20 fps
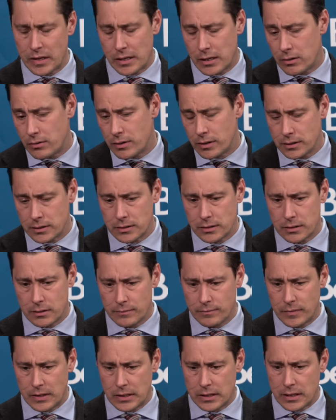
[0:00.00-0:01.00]
You know, I
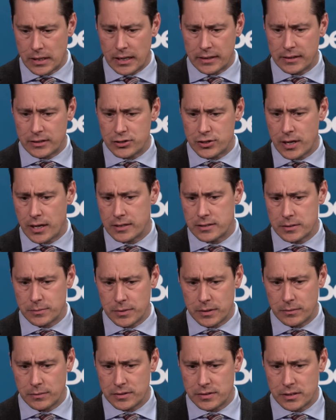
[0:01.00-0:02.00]
had the chance to
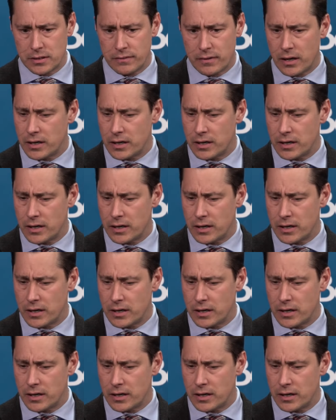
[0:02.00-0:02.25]
be with Steve